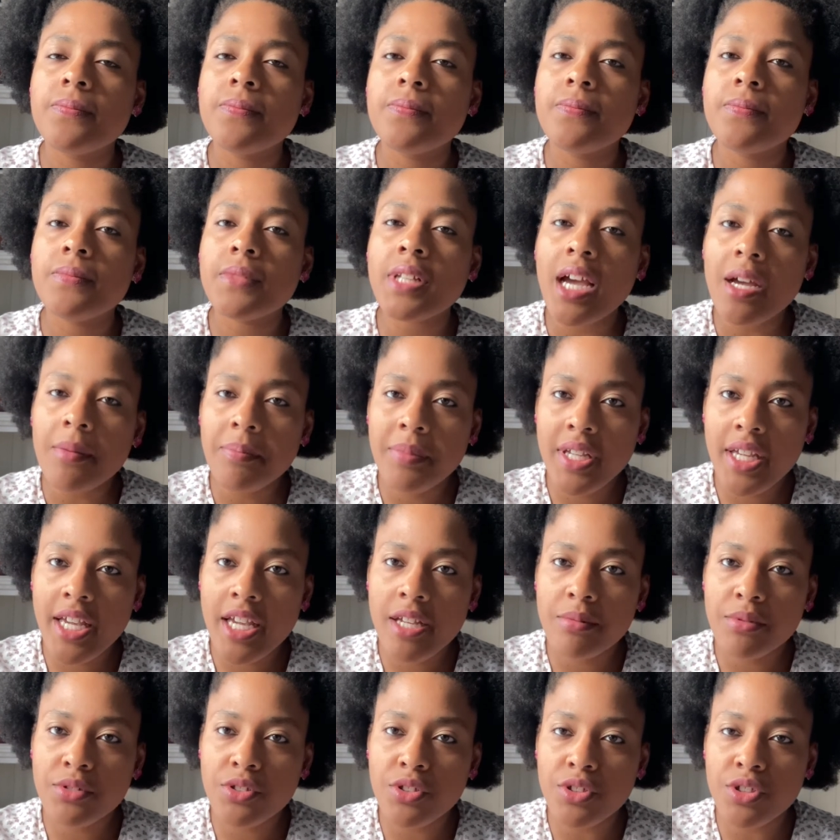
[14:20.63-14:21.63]
not being
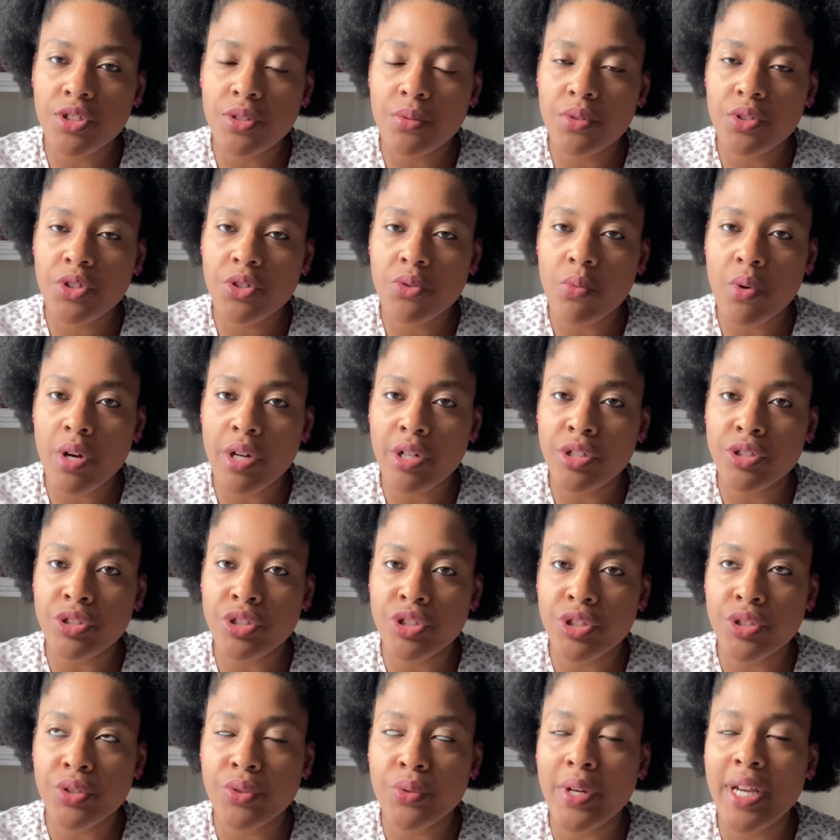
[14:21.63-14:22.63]
able to do what you want to
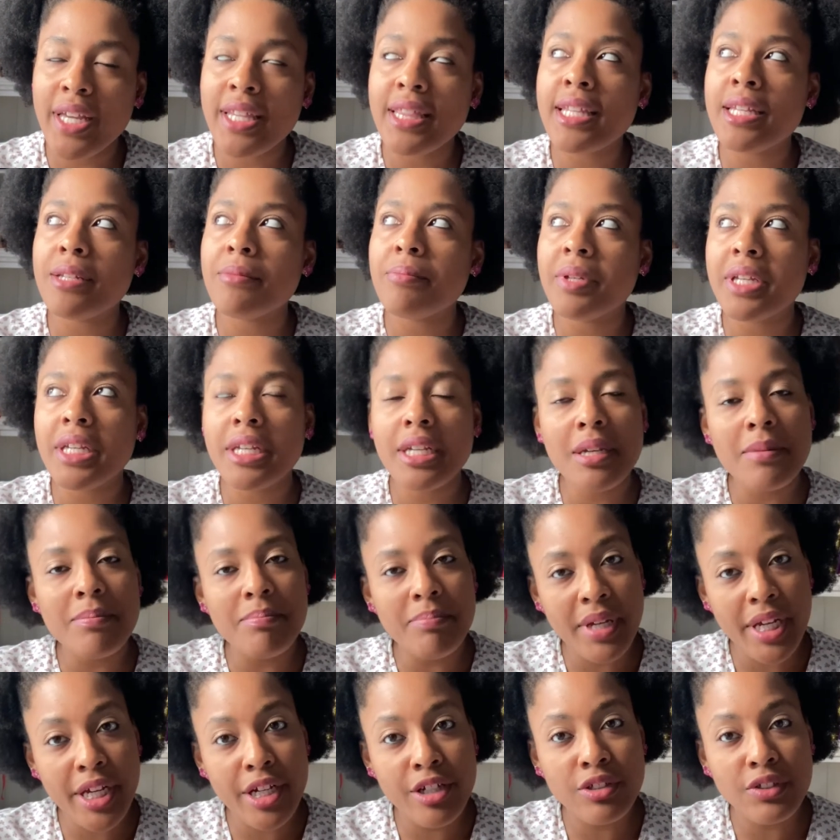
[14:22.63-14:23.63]
do and then being
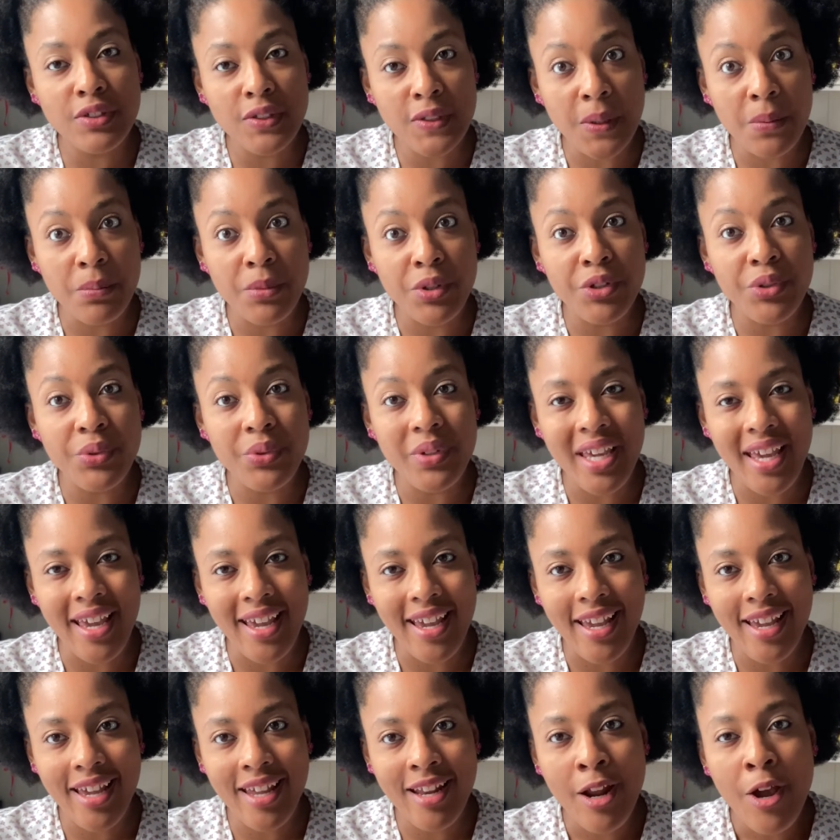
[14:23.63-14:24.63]
compared to someone who
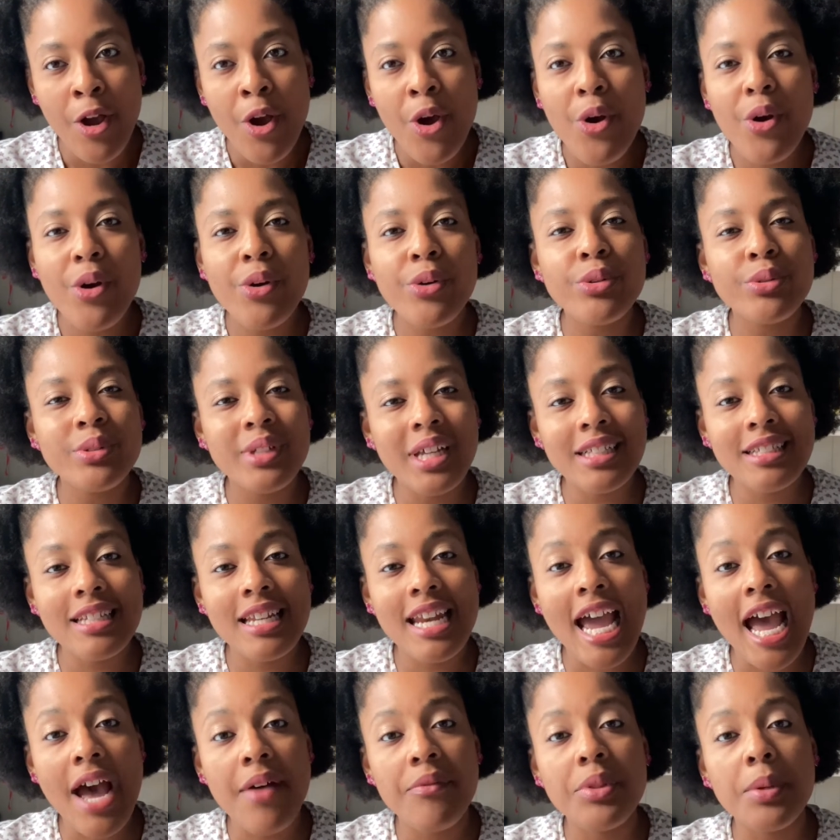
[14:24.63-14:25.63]
can or who doesn't
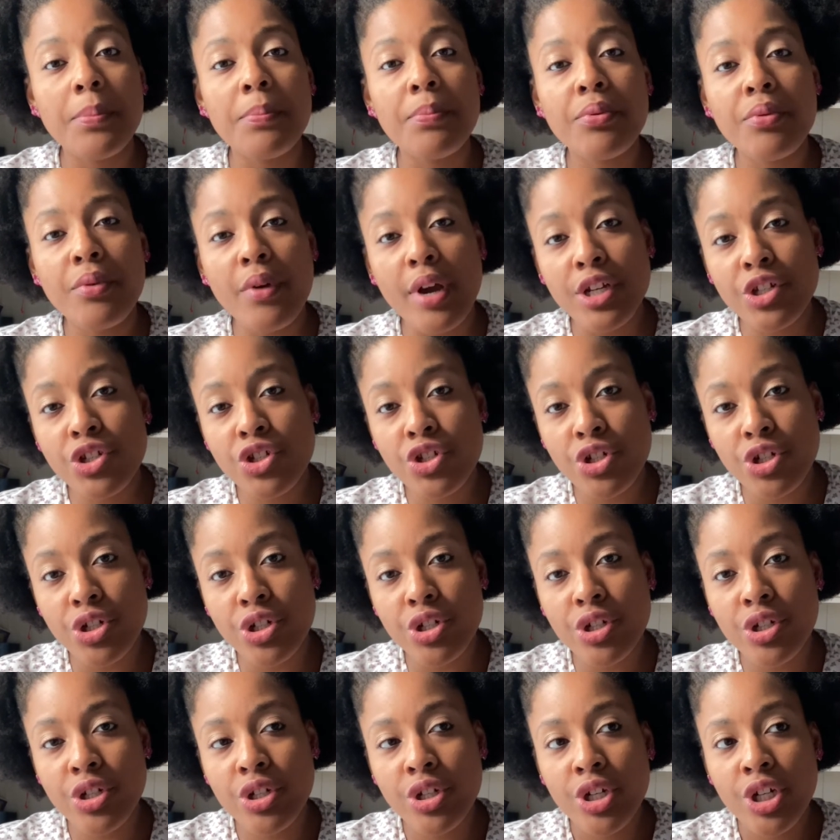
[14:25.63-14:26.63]
have the
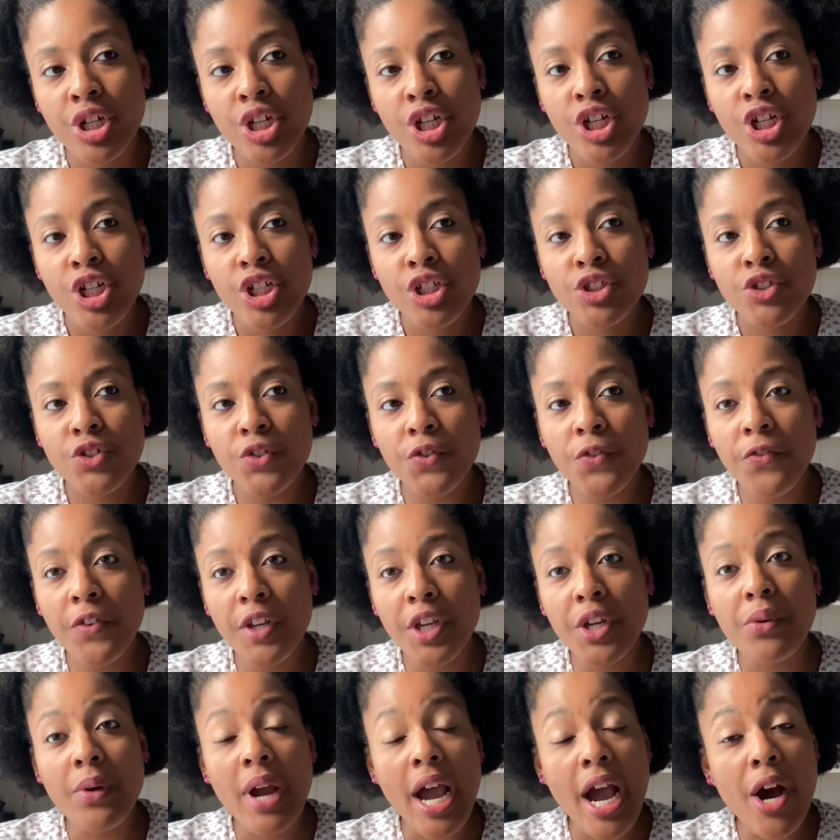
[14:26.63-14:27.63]
pressure to
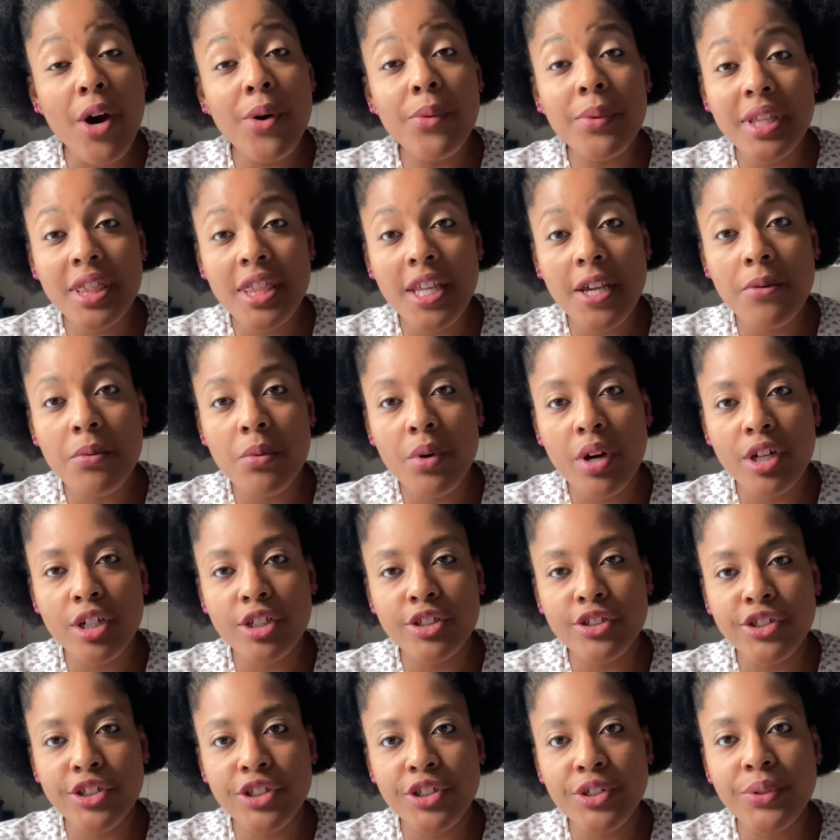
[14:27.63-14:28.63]
figure out what they want to
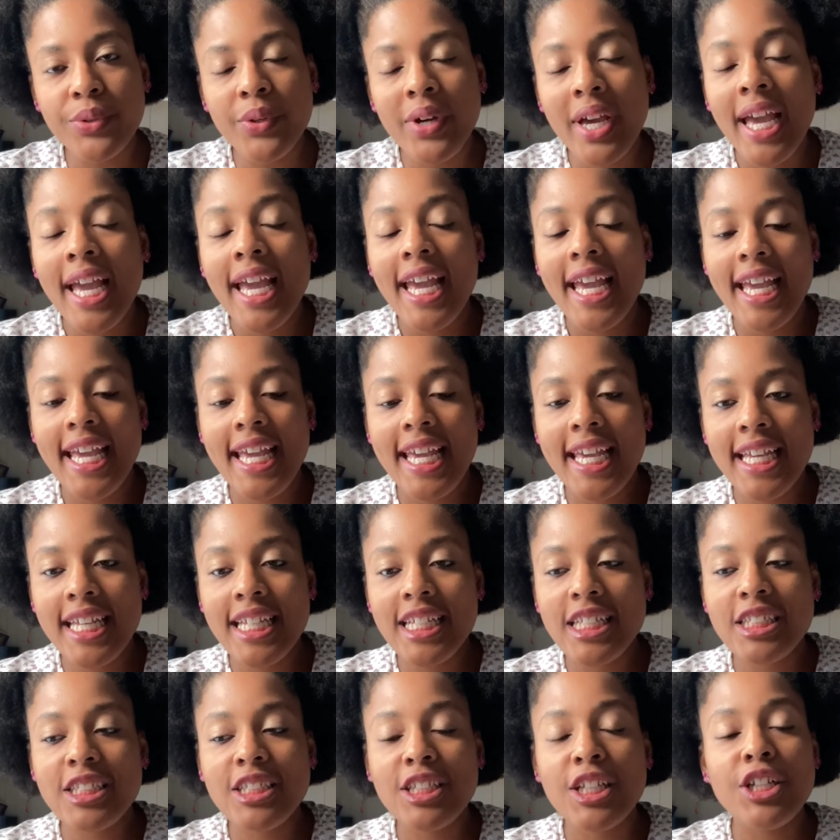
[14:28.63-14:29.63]
do
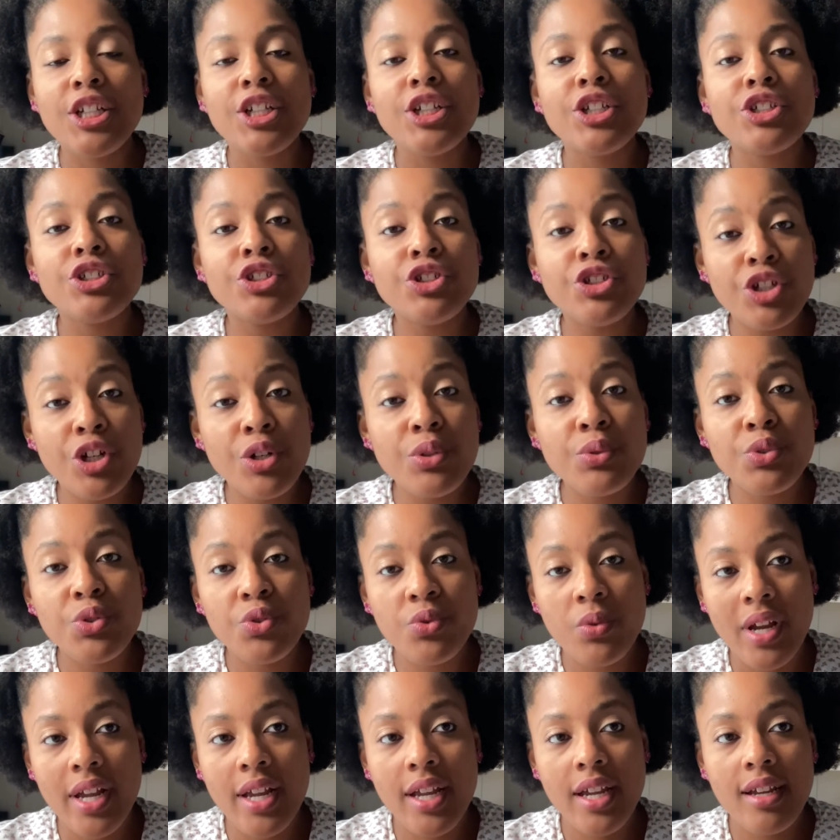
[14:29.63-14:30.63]
is Joe
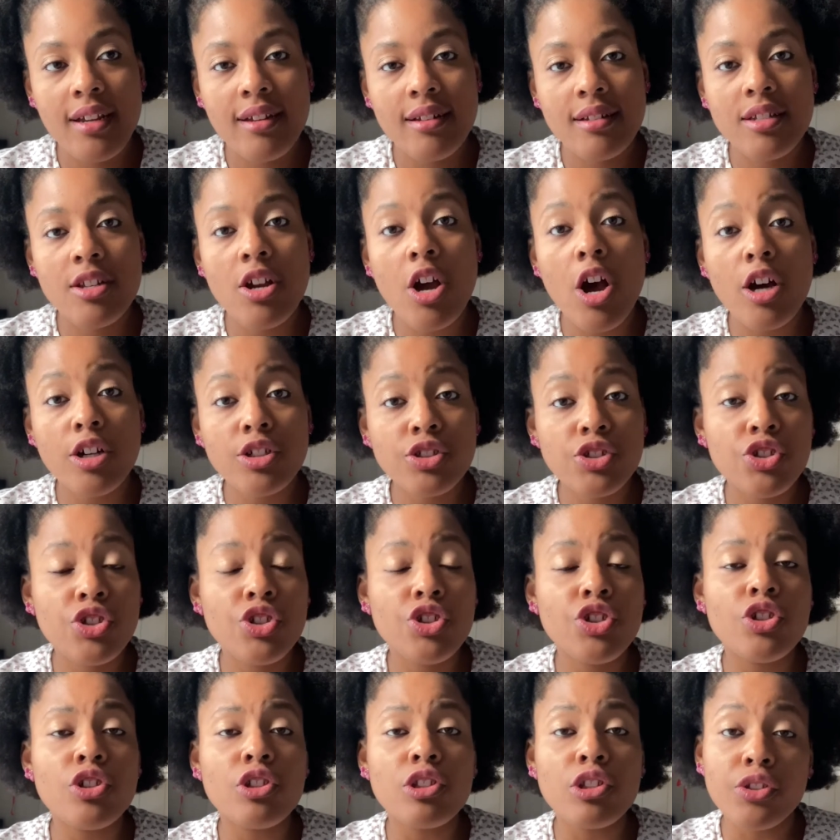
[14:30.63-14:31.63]
Drake talks
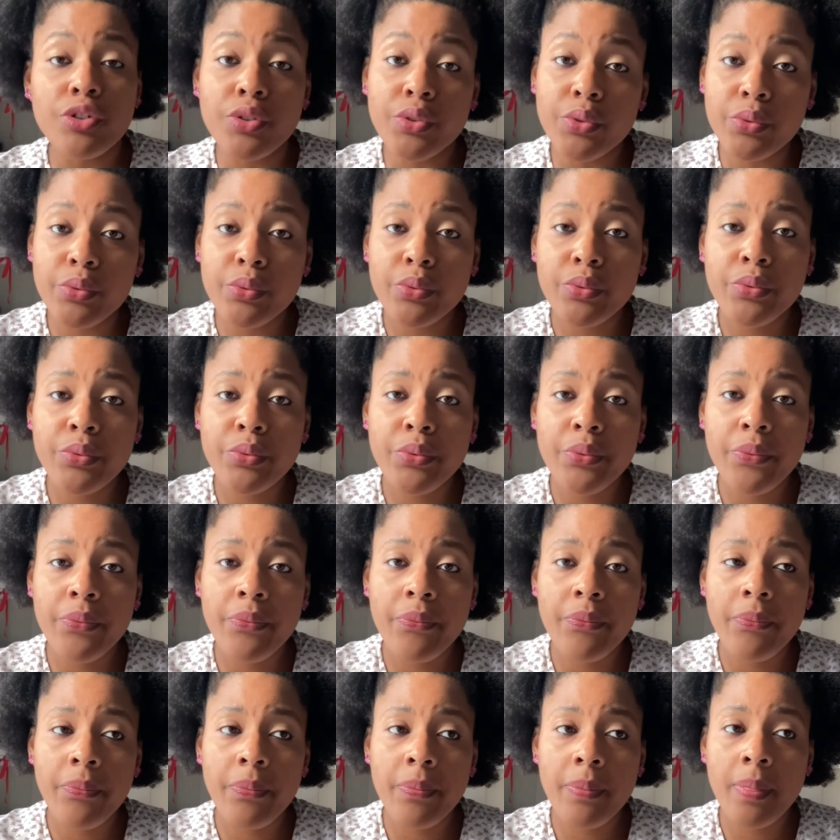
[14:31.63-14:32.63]
to Lou
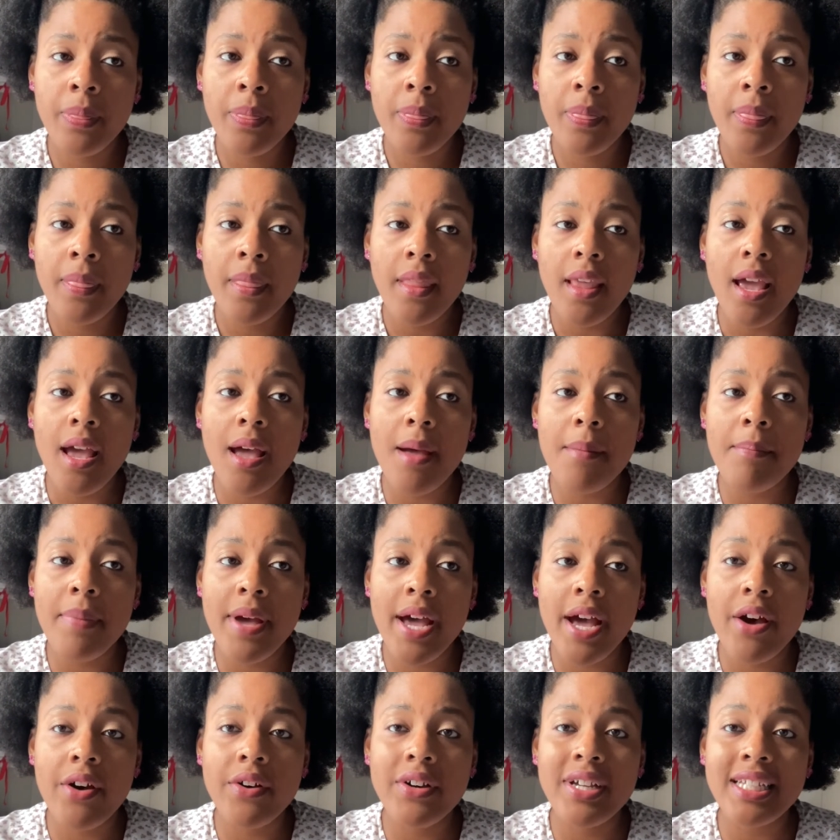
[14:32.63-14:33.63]

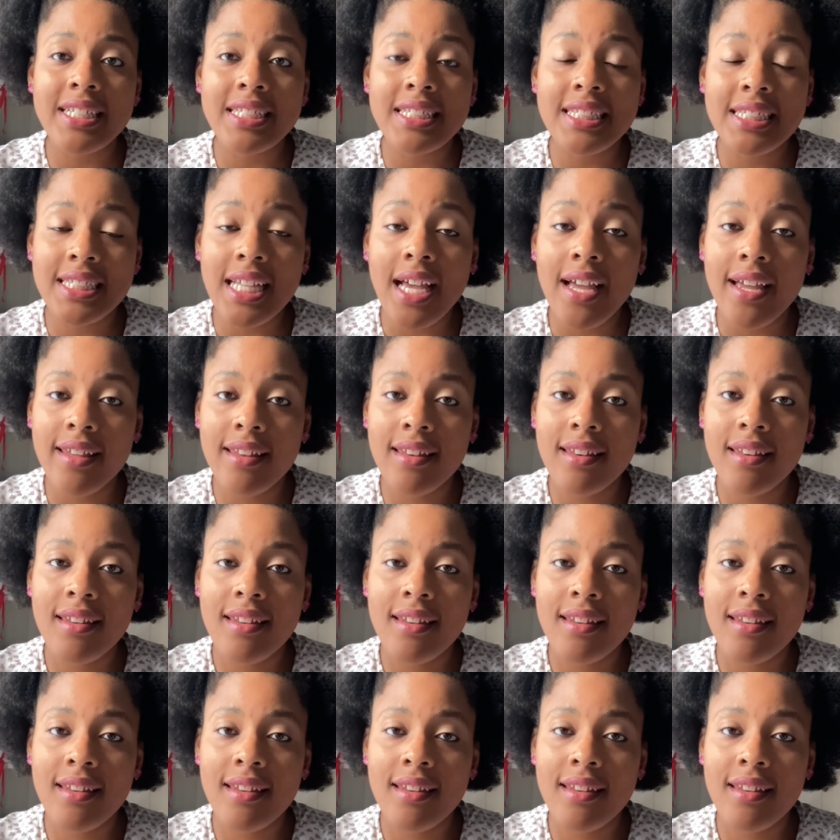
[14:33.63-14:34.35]
about his son.